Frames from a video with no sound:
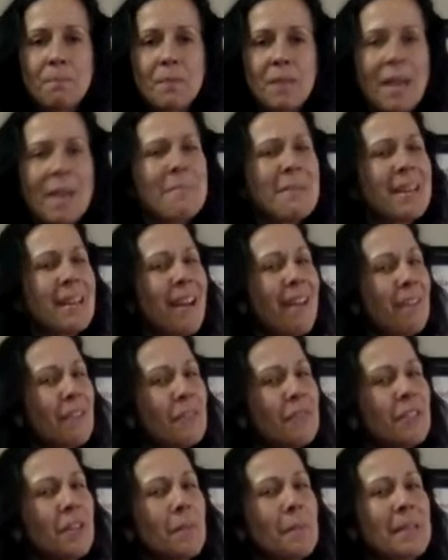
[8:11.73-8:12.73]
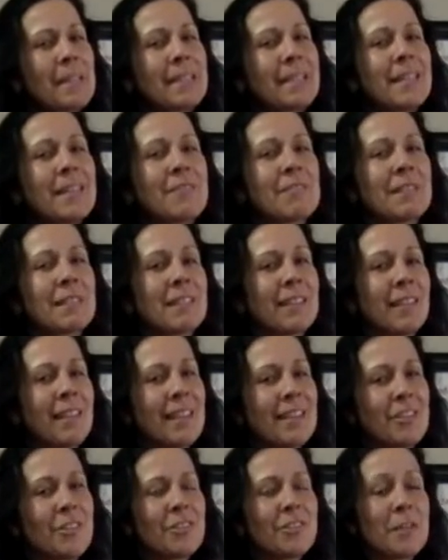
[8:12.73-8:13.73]
I may not reveal my secrets
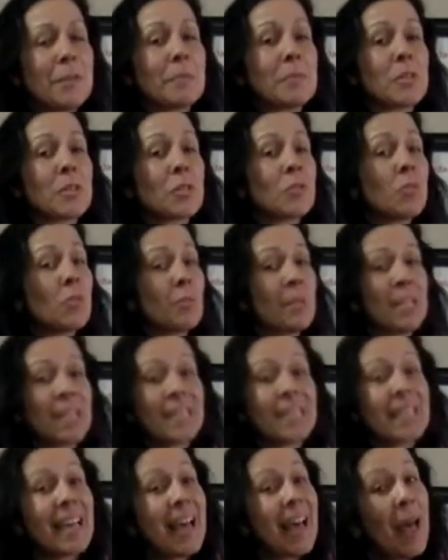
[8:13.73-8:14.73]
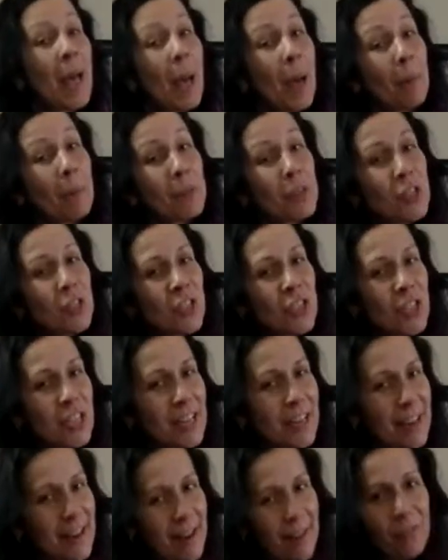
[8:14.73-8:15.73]
unless you come to school, because a magician
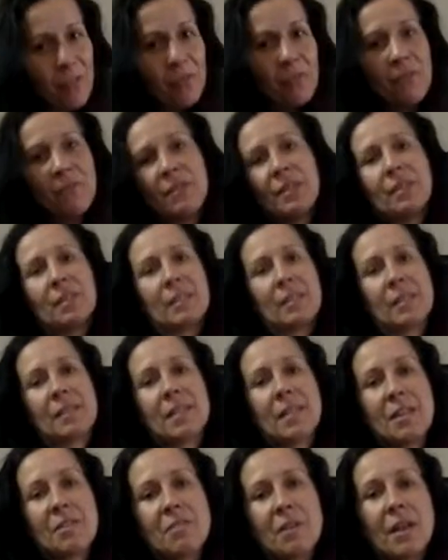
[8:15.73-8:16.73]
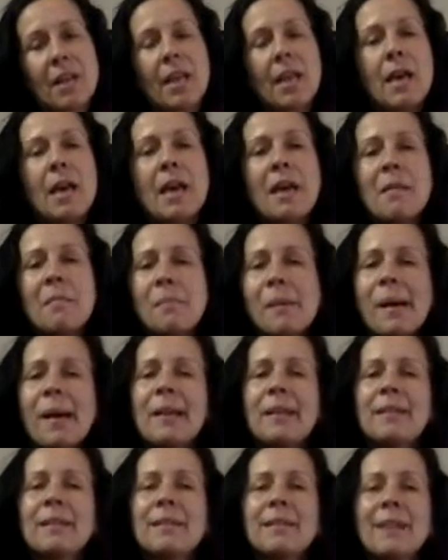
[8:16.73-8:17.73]
never reveals a secret. But
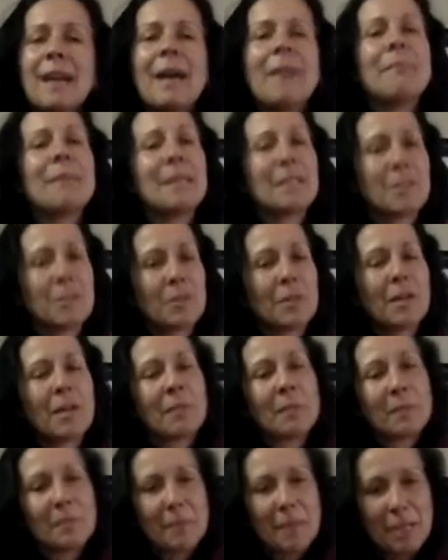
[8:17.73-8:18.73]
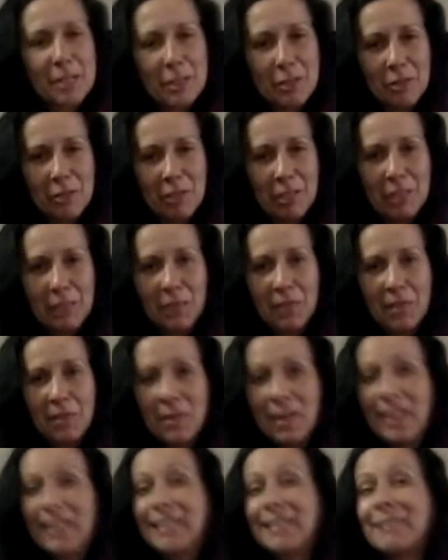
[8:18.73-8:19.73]
I might do a couple of magic tricks for you
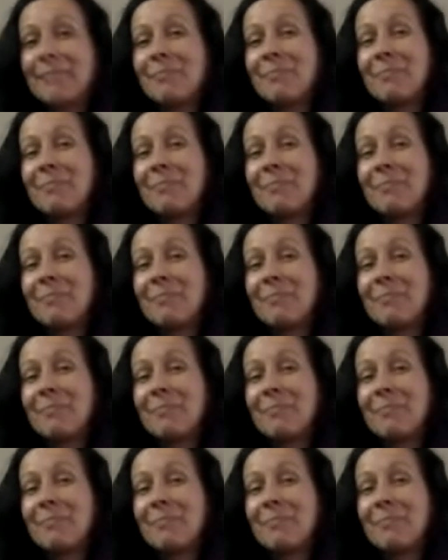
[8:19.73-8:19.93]
and